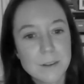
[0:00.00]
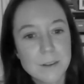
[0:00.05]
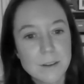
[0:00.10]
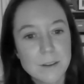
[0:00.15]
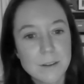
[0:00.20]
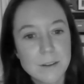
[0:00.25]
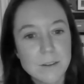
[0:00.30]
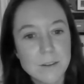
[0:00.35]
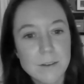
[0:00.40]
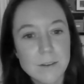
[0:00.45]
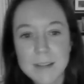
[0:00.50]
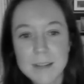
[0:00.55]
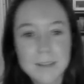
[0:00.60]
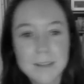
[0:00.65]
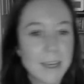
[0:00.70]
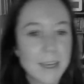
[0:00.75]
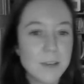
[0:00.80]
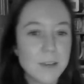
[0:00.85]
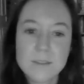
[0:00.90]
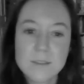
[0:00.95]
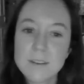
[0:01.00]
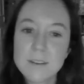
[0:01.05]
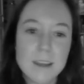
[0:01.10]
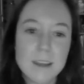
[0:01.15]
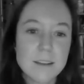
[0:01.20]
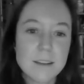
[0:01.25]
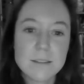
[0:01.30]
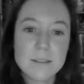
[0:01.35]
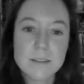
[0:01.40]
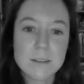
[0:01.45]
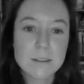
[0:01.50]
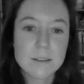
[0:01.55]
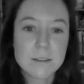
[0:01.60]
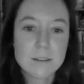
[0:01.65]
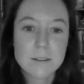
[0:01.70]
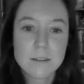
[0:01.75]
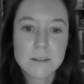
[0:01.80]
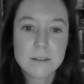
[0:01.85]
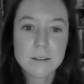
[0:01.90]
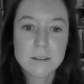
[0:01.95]
Don't let's get used to this.
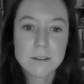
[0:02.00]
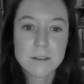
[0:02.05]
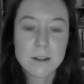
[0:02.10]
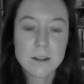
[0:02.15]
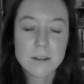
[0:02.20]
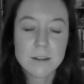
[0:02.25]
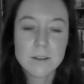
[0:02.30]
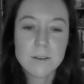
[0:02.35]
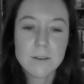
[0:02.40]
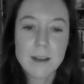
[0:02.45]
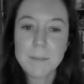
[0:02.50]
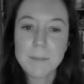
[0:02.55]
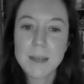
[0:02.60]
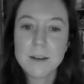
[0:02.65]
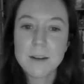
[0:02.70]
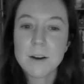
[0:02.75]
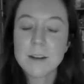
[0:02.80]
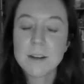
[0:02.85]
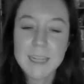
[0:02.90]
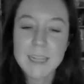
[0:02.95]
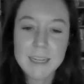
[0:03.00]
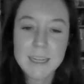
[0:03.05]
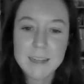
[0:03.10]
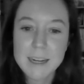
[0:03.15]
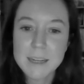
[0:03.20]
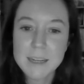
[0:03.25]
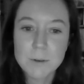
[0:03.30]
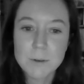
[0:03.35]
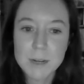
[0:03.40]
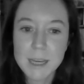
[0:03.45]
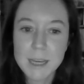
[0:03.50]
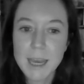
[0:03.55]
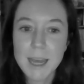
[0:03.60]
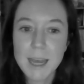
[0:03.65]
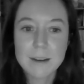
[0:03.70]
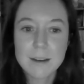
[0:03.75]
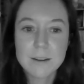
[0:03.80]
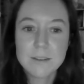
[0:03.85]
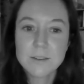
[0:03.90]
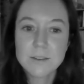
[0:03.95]
Don't let me not need anyone
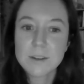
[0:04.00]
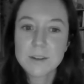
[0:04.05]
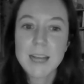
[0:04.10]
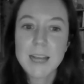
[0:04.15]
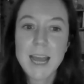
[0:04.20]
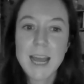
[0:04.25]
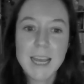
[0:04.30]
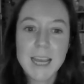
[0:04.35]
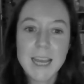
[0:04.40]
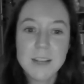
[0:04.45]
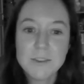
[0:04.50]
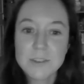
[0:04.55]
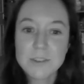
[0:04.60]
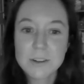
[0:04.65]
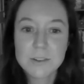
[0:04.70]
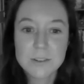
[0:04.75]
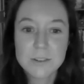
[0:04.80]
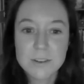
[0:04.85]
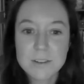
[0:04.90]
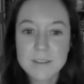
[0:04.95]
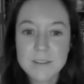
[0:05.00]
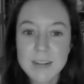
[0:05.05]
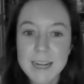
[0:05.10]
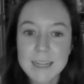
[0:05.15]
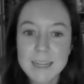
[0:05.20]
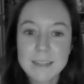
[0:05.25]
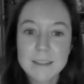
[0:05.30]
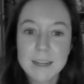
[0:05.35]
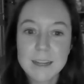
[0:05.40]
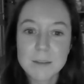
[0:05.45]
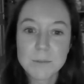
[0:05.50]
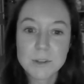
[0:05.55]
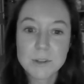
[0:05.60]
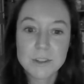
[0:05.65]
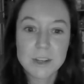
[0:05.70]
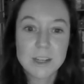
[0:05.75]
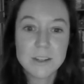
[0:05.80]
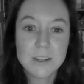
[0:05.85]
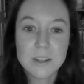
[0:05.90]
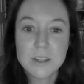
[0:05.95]
again. I took an age to understand how much
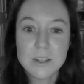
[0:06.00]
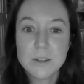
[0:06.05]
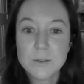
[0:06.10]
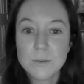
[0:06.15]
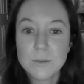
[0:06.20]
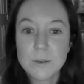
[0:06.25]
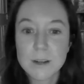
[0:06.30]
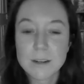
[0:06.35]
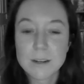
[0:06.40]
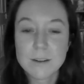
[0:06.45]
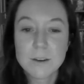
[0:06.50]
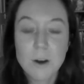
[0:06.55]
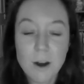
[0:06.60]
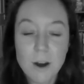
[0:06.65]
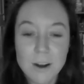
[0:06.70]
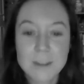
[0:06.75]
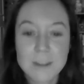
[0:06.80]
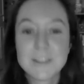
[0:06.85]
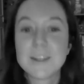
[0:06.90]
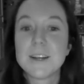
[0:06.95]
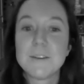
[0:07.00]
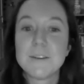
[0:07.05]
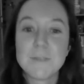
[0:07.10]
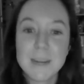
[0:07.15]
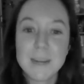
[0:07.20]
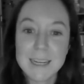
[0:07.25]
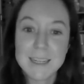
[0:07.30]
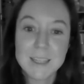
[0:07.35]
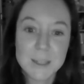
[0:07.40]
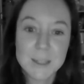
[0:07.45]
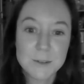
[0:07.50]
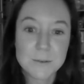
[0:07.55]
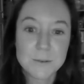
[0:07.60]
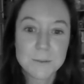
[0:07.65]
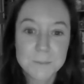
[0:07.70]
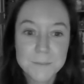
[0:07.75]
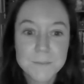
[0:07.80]
I do, and God, I really do.